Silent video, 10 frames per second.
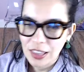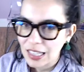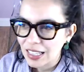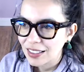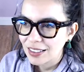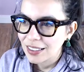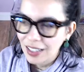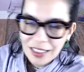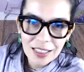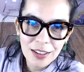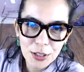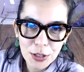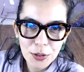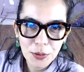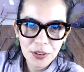they get the
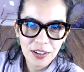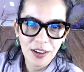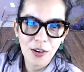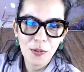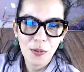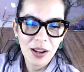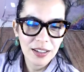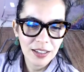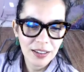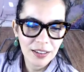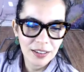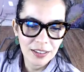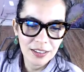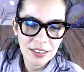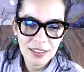uke already
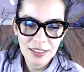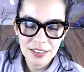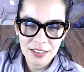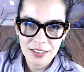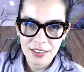because